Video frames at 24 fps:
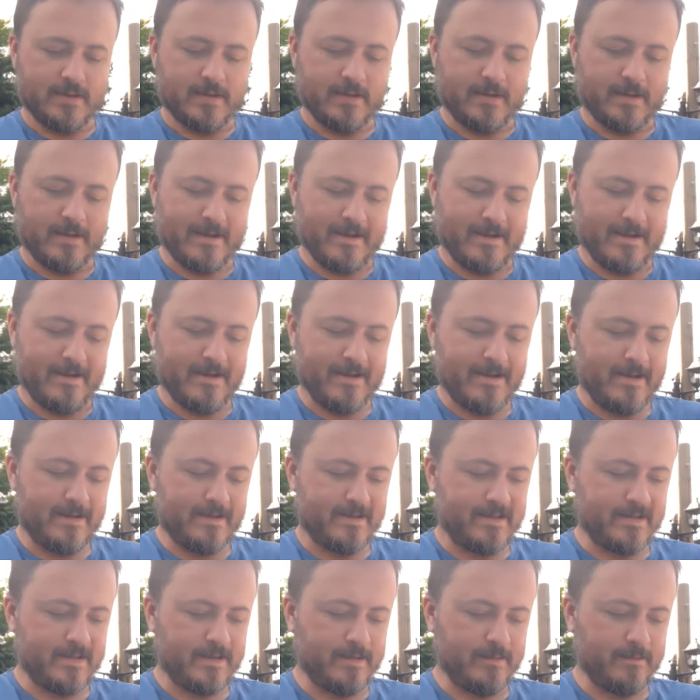
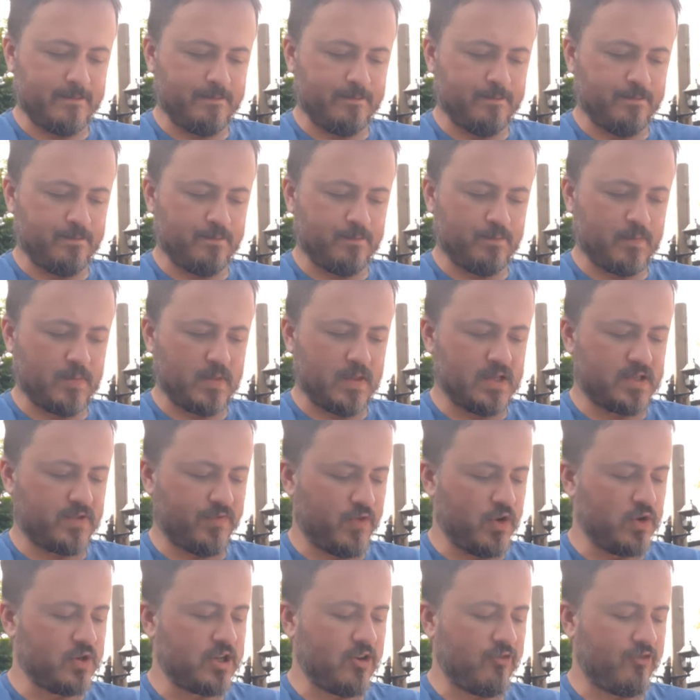And there's a
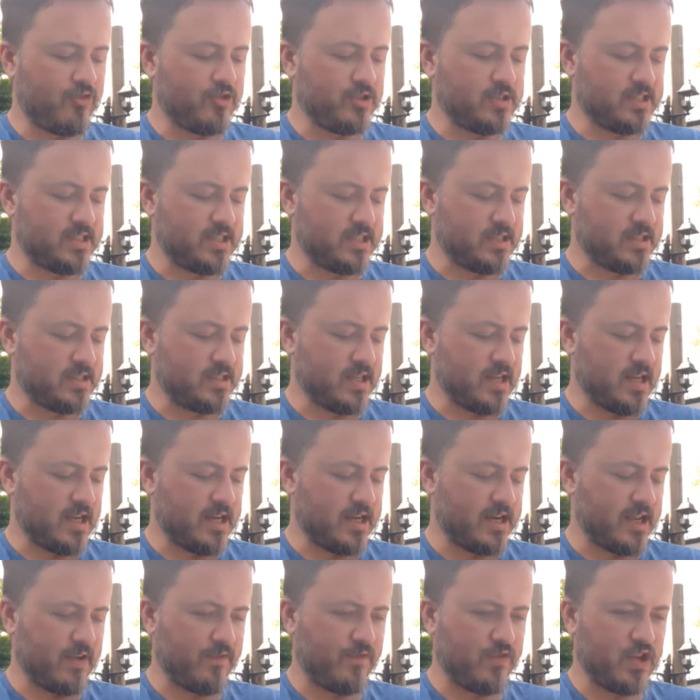few differences, and
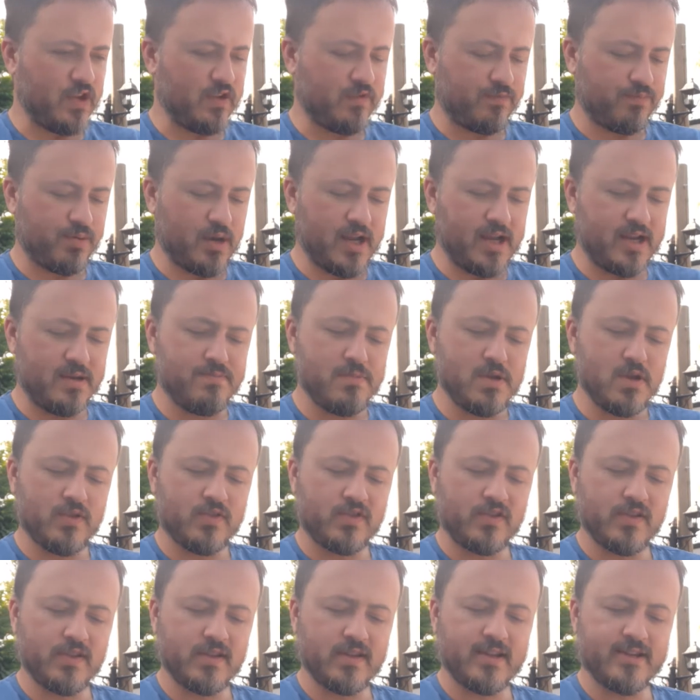if you've played
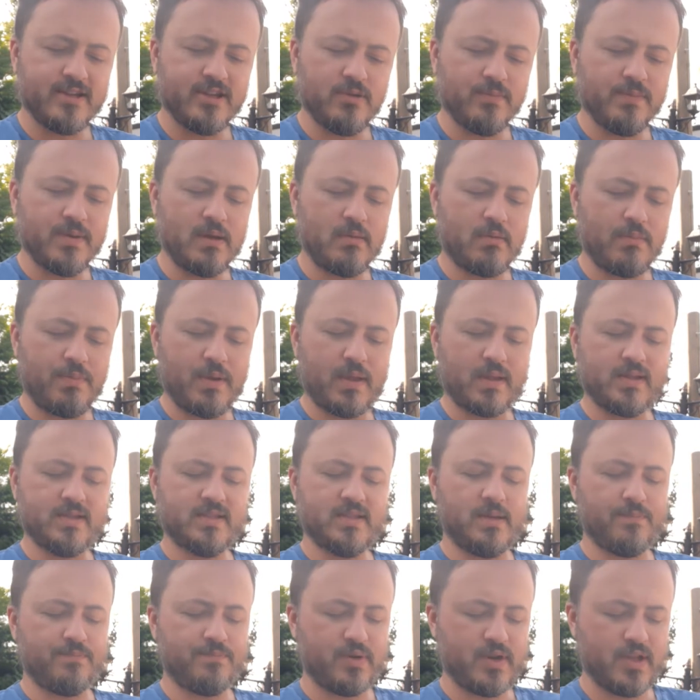Mutant then you'll be able to pick this
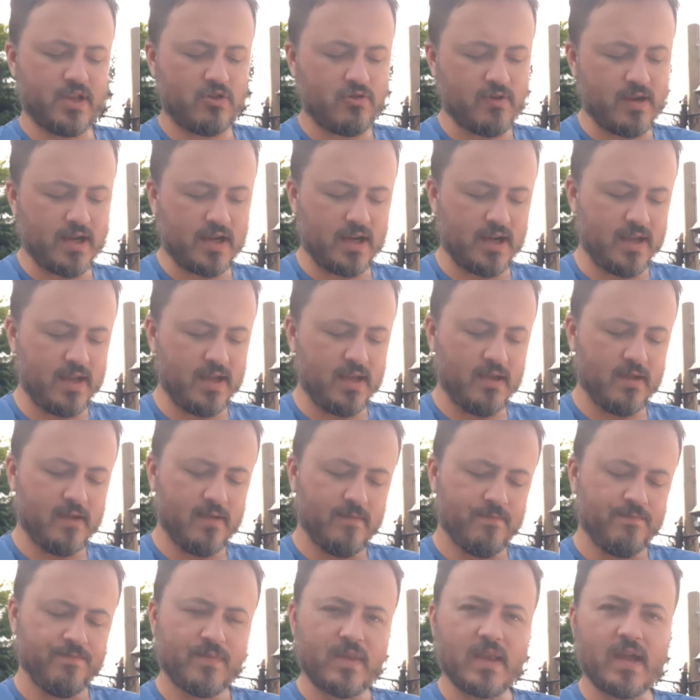up pretty quickly.
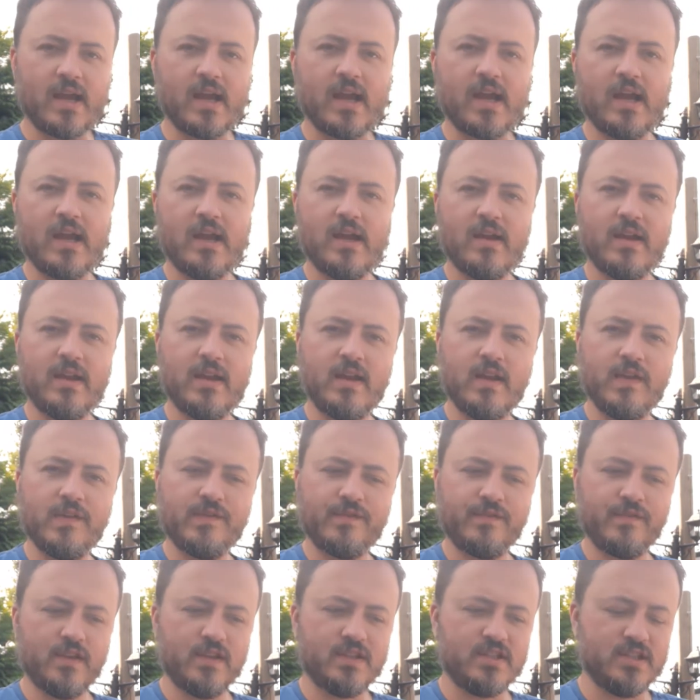If
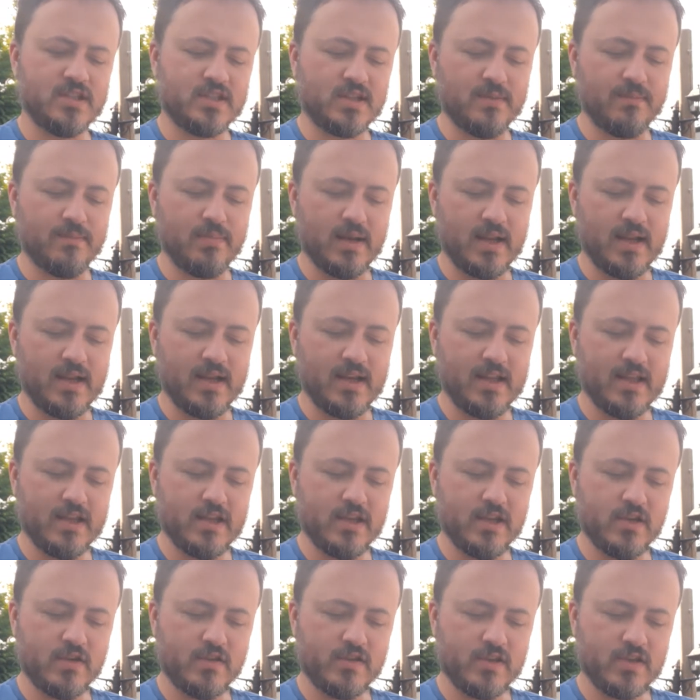this is completely
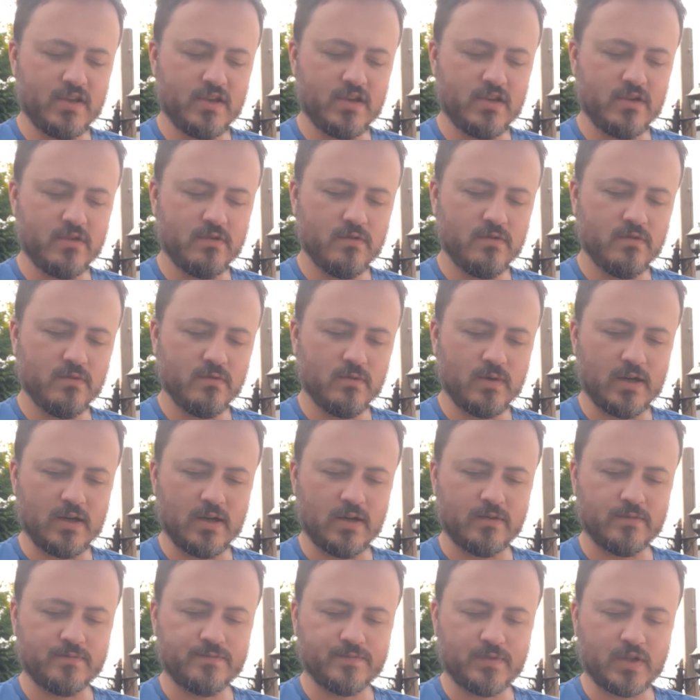new to you,
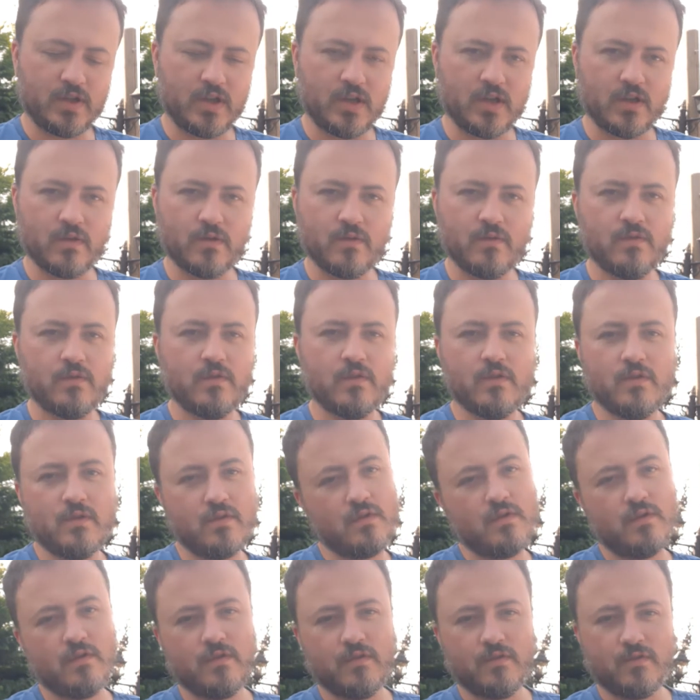well, you know,
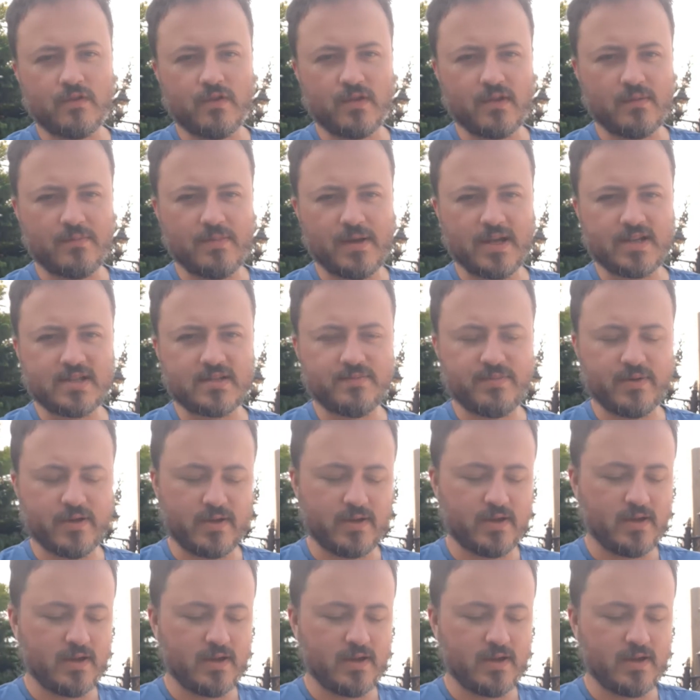do your best. But